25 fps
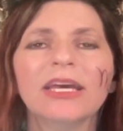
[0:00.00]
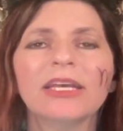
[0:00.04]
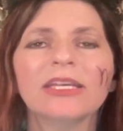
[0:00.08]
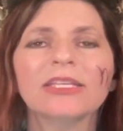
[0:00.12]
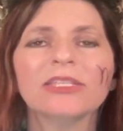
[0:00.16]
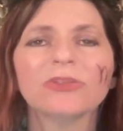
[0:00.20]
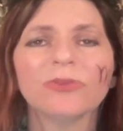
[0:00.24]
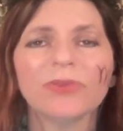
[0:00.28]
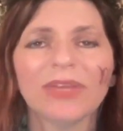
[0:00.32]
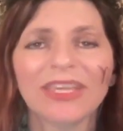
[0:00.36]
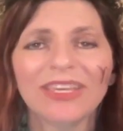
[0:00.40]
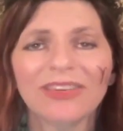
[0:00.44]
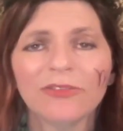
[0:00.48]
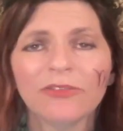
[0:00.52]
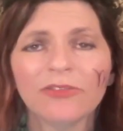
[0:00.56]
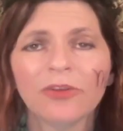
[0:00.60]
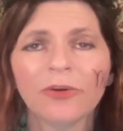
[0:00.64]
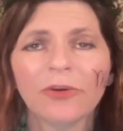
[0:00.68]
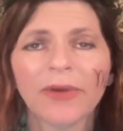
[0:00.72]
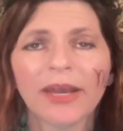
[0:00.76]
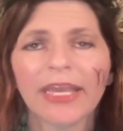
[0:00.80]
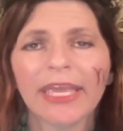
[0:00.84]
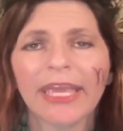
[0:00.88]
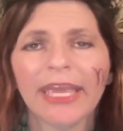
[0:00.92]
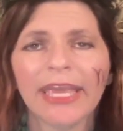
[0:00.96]
So even
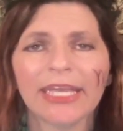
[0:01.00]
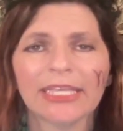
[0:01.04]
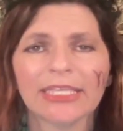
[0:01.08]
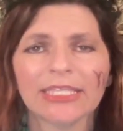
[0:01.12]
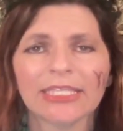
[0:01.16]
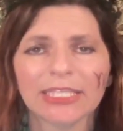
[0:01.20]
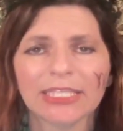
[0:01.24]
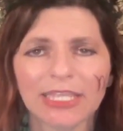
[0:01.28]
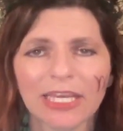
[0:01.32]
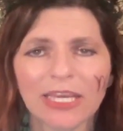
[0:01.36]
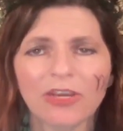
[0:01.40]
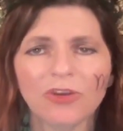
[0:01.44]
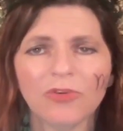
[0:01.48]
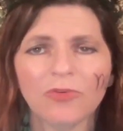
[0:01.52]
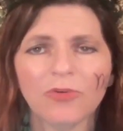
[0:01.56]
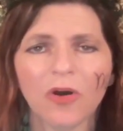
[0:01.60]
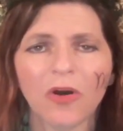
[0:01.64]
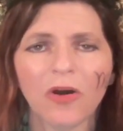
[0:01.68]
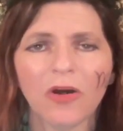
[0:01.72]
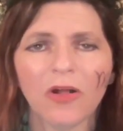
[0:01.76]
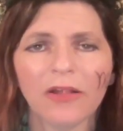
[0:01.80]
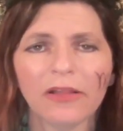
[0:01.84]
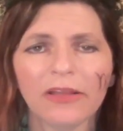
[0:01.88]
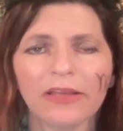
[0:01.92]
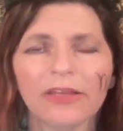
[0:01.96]
though I can't see you
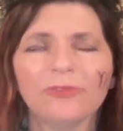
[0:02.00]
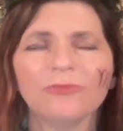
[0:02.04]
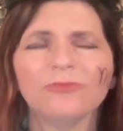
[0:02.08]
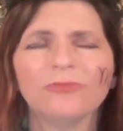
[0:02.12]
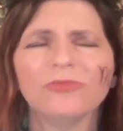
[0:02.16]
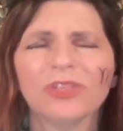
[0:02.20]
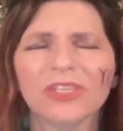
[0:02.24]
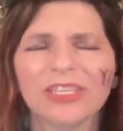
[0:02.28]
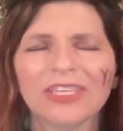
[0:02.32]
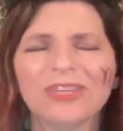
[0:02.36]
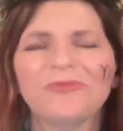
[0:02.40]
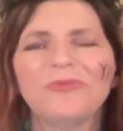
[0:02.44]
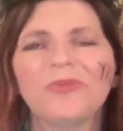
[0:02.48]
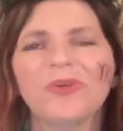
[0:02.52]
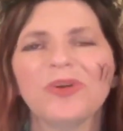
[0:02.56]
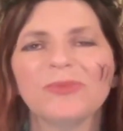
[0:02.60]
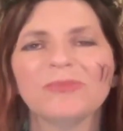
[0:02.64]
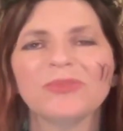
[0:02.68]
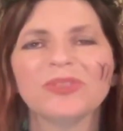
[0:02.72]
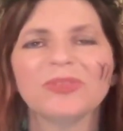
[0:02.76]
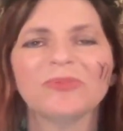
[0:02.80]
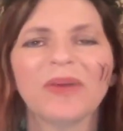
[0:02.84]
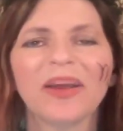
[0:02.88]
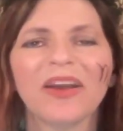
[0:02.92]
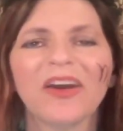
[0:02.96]
all, it really
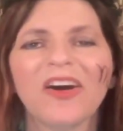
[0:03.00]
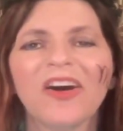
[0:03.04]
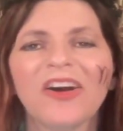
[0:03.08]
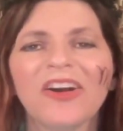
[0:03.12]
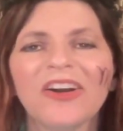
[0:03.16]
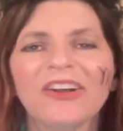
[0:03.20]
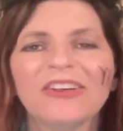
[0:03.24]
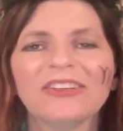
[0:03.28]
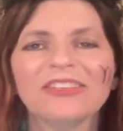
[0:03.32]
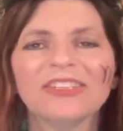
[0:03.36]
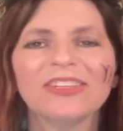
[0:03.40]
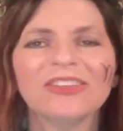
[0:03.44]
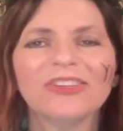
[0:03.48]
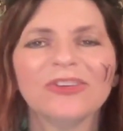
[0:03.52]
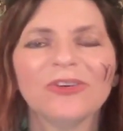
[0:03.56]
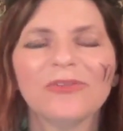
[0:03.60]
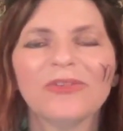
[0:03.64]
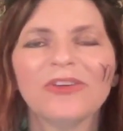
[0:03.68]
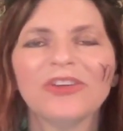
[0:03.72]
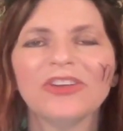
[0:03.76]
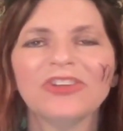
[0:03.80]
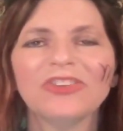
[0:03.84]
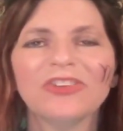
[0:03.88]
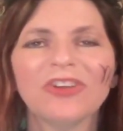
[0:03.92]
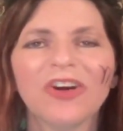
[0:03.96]
warms my heart to know
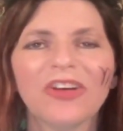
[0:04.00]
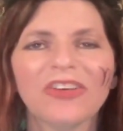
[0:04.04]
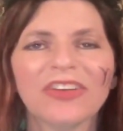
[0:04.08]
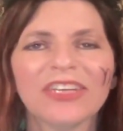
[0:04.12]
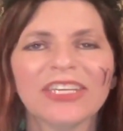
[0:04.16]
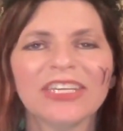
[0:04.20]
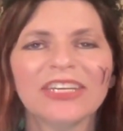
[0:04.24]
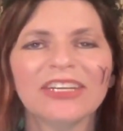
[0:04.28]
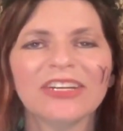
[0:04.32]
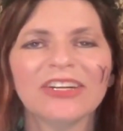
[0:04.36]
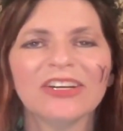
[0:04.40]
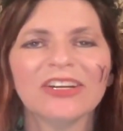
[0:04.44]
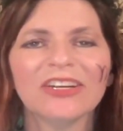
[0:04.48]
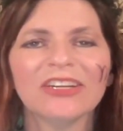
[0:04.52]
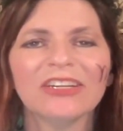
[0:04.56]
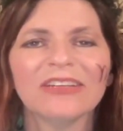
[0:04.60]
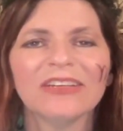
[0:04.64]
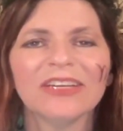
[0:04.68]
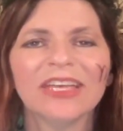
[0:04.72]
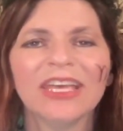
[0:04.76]
that you're all here.